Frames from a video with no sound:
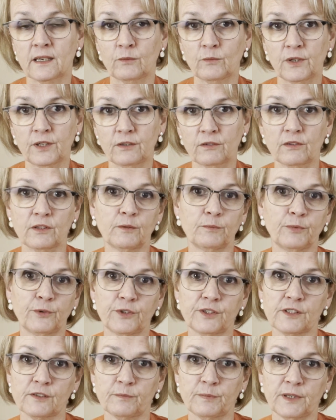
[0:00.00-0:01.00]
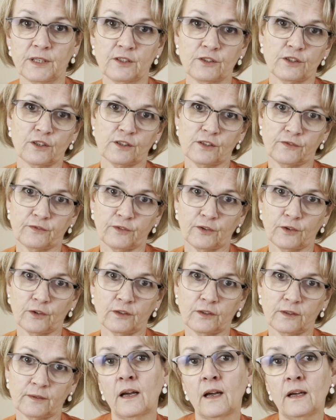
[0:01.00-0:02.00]
when you're at the point of being just
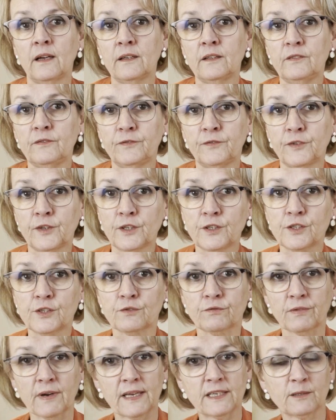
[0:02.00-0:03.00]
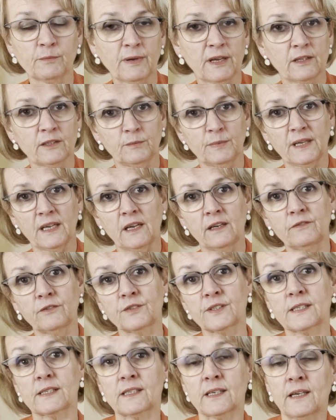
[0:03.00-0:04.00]
full. I first read about the behavioural
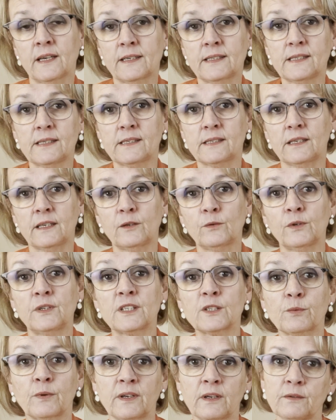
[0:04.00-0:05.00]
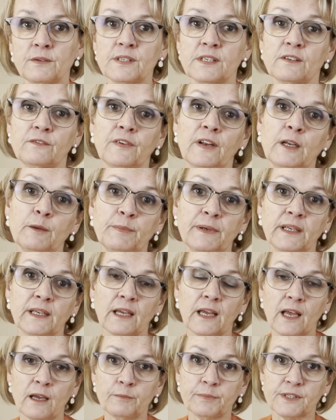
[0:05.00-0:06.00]
satiety sequence when I was developing
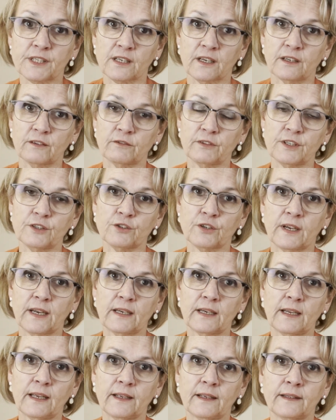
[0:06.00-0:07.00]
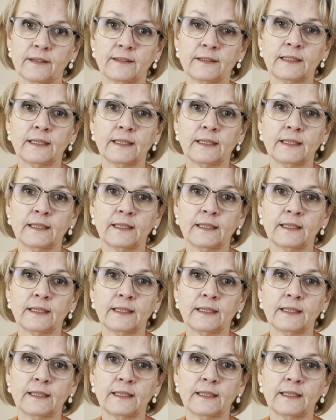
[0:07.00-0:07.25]
appetite retraining.